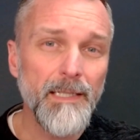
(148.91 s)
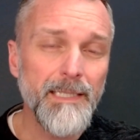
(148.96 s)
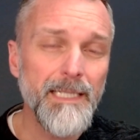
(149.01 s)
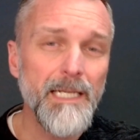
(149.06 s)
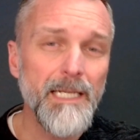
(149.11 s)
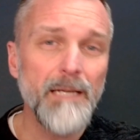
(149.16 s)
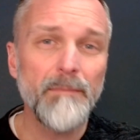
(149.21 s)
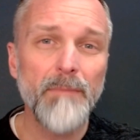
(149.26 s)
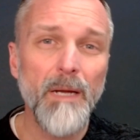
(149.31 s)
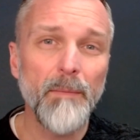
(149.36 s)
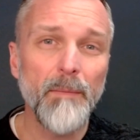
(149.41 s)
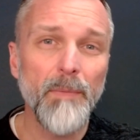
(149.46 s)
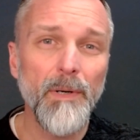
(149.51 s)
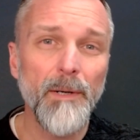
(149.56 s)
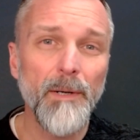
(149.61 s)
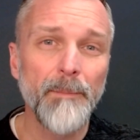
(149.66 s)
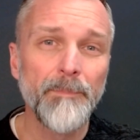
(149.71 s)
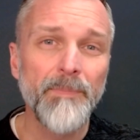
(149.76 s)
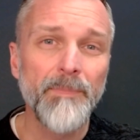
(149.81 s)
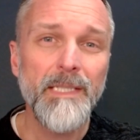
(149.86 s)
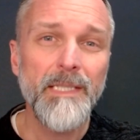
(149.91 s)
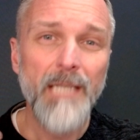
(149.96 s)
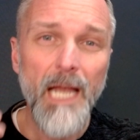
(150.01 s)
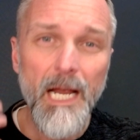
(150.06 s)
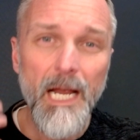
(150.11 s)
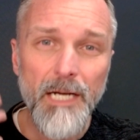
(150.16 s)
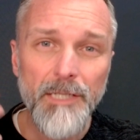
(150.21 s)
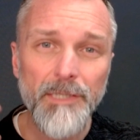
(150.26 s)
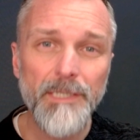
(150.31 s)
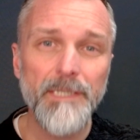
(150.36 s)
team member to
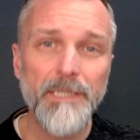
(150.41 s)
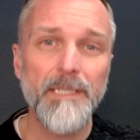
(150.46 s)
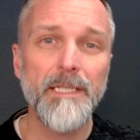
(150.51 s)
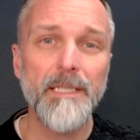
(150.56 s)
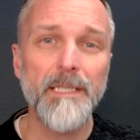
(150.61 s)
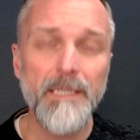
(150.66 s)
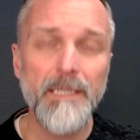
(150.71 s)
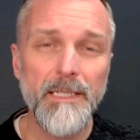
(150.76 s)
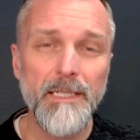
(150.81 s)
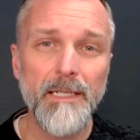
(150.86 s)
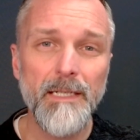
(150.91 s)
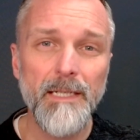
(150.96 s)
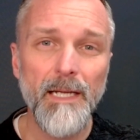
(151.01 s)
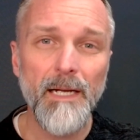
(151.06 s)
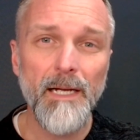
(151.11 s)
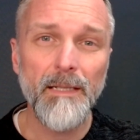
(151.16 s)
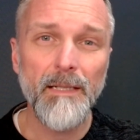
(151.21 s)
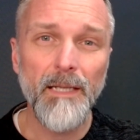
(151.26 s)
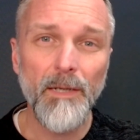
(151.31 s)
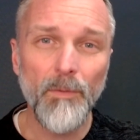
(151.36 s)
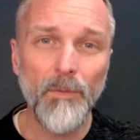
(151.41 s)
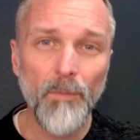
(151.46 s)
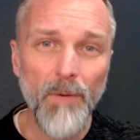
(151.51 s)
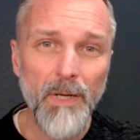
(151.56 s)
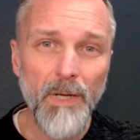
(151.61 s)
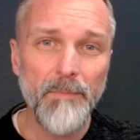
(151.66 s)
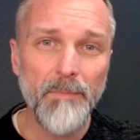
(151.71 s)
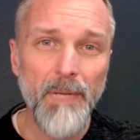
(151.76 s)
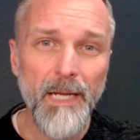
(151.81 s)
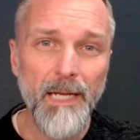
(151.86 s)
actually see the detail on
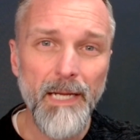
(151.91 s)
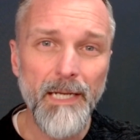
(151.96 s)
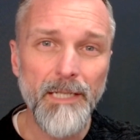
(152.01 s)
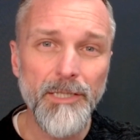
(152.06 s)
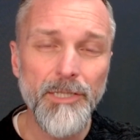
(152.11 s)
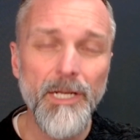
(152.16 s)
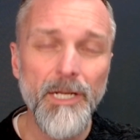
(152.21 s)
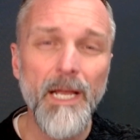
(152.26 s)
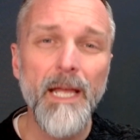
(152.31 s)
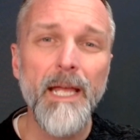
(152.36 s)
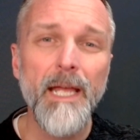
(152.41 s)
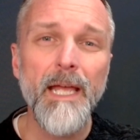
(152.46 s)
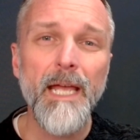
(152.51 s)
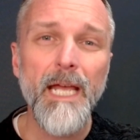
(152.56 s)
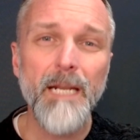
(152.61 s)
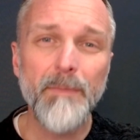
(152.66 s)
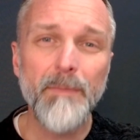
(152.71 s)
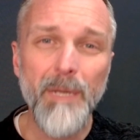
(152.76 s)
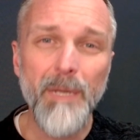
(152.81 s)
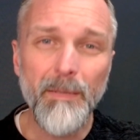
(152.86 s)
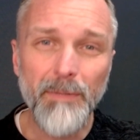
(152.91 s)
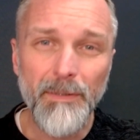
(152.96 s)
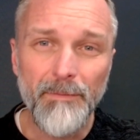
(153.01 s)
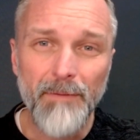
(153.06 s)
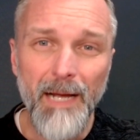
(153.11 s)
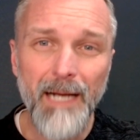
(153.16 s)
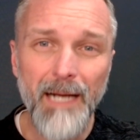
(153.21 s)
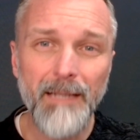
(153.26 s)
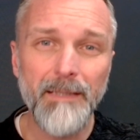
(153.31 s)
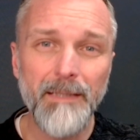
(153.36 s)
one page and be able to
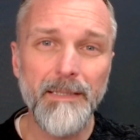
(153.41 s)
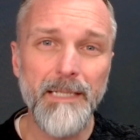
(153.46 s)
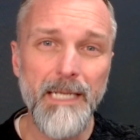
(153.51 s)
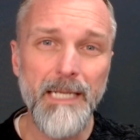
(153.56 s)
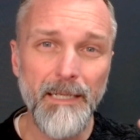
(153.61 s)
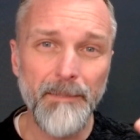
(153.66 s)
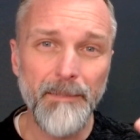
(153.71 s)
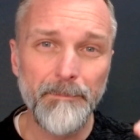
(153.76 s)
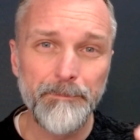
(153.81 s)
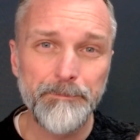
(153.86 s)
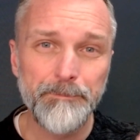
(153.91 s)
validate